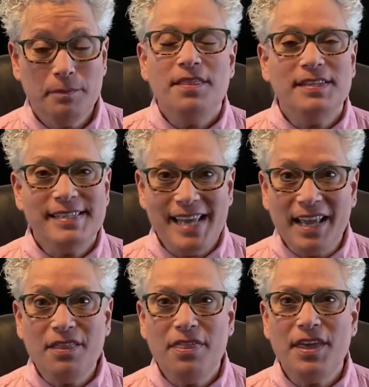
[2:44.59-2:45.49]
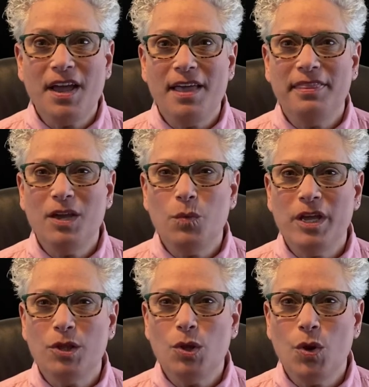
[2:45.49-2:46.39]
The second thing I think we
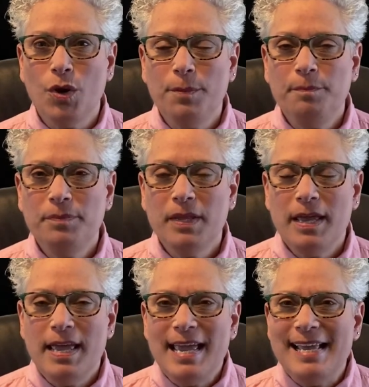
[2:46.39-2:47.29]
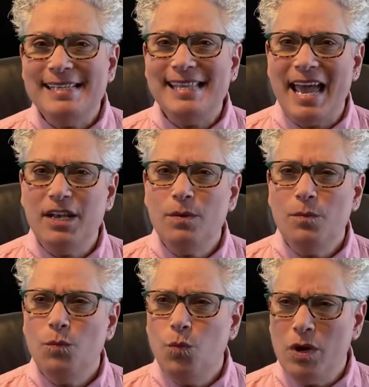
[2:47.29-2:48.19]
can learn is that
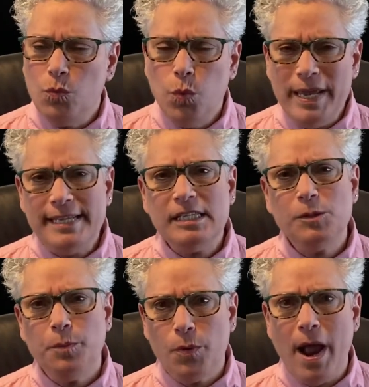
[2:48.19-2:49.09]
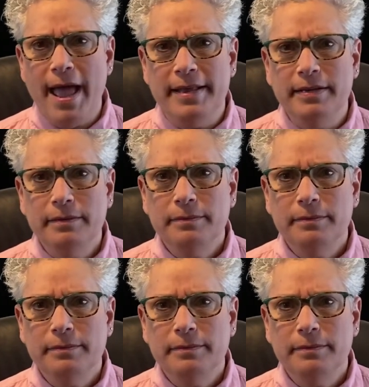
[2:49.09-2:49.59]
when we spread